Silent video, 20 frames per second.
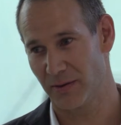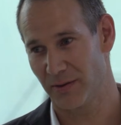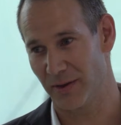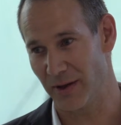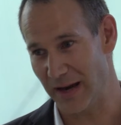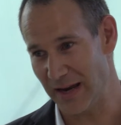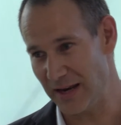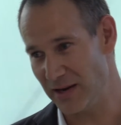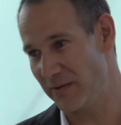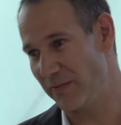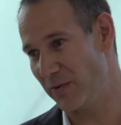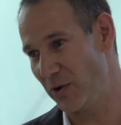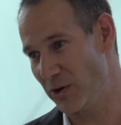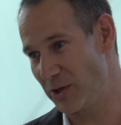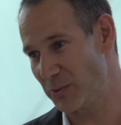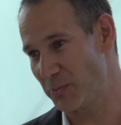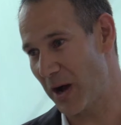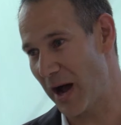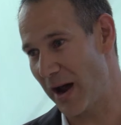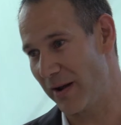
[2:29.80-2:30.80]
that interviewed
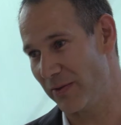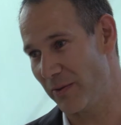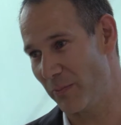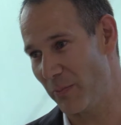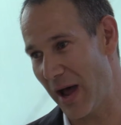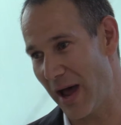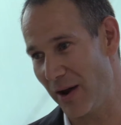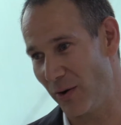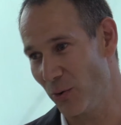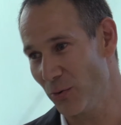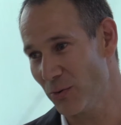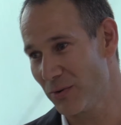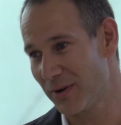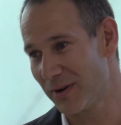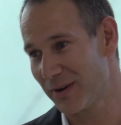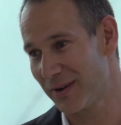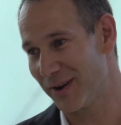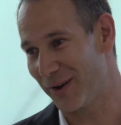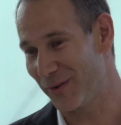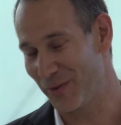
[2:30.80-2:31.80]
as part of the panel
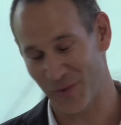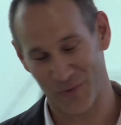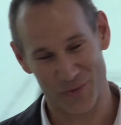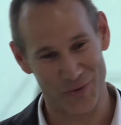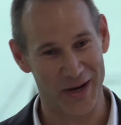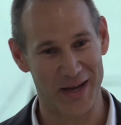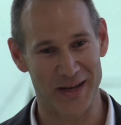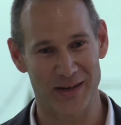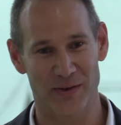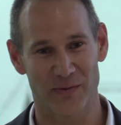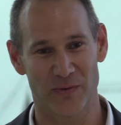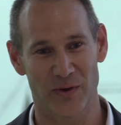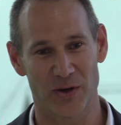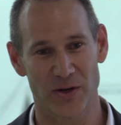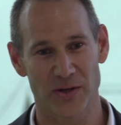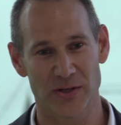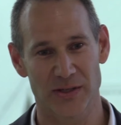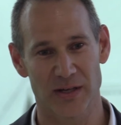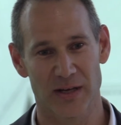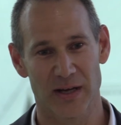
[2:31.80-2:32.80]
on the 3
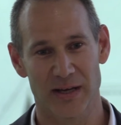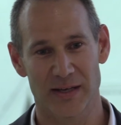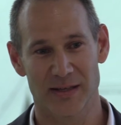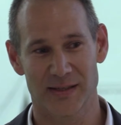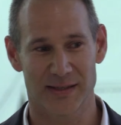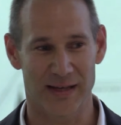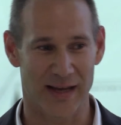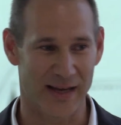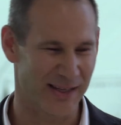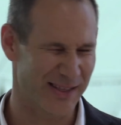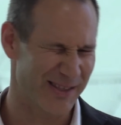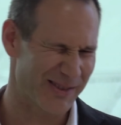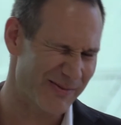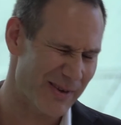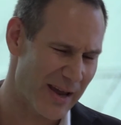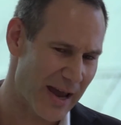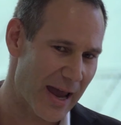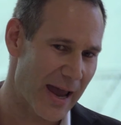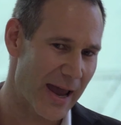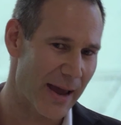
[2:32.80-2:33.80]
interviews says,
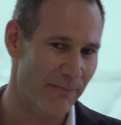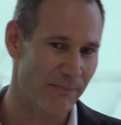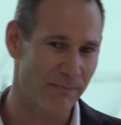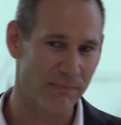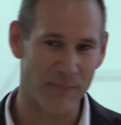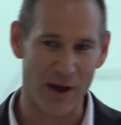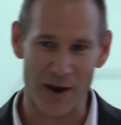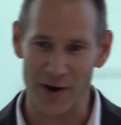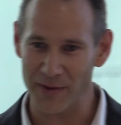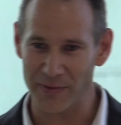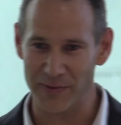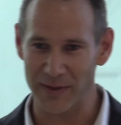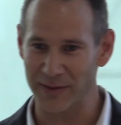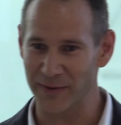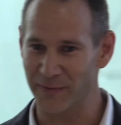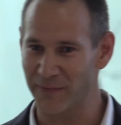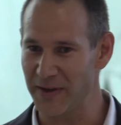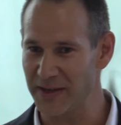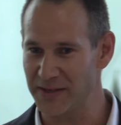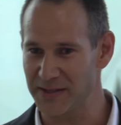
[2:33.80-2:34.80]
yeah, I don't think
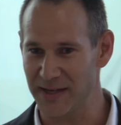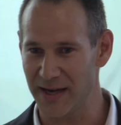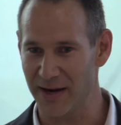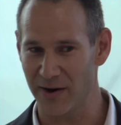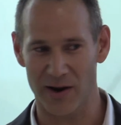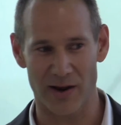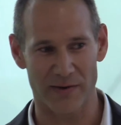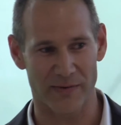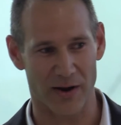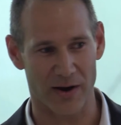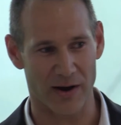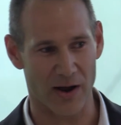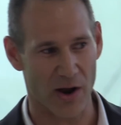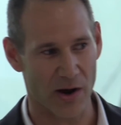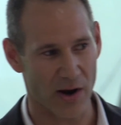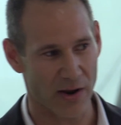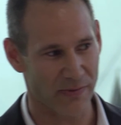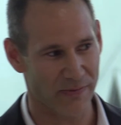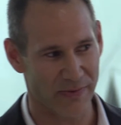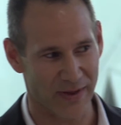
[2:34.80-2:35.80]
the fit's here. I
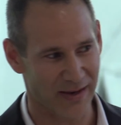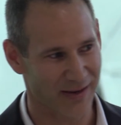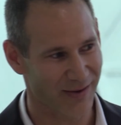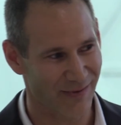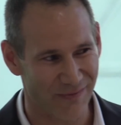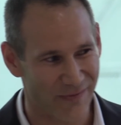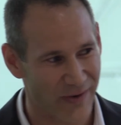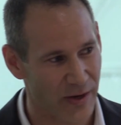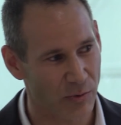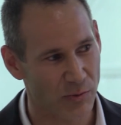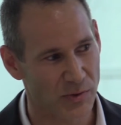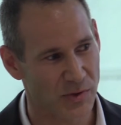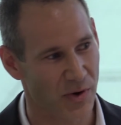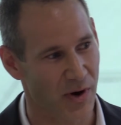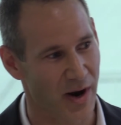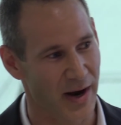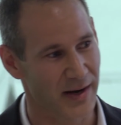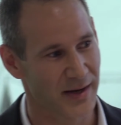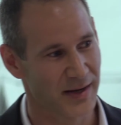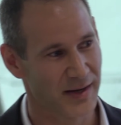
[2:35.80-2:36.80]
don't think it feels
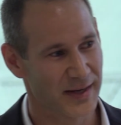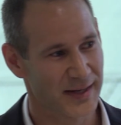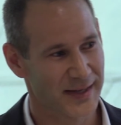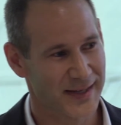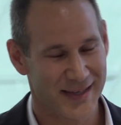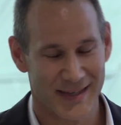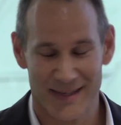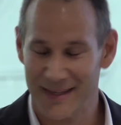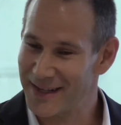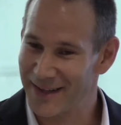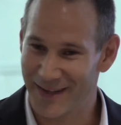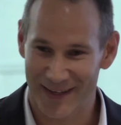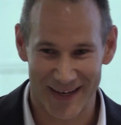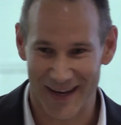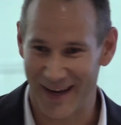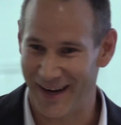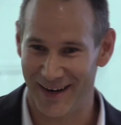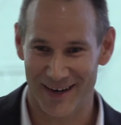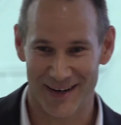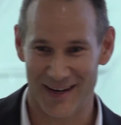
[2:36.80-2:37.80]
right. The
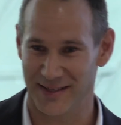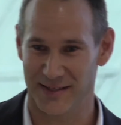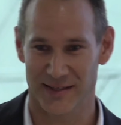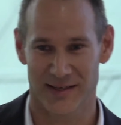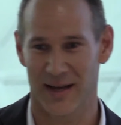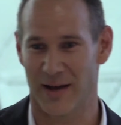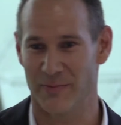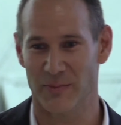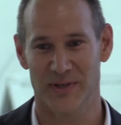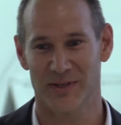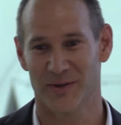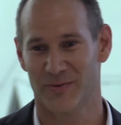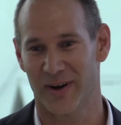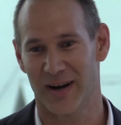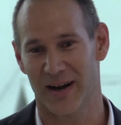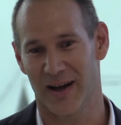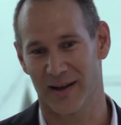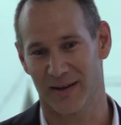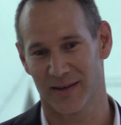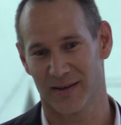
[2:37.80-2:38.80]
candidate doesn't come into
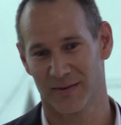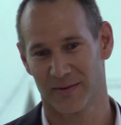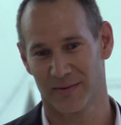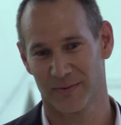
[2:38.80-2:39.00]
Redarc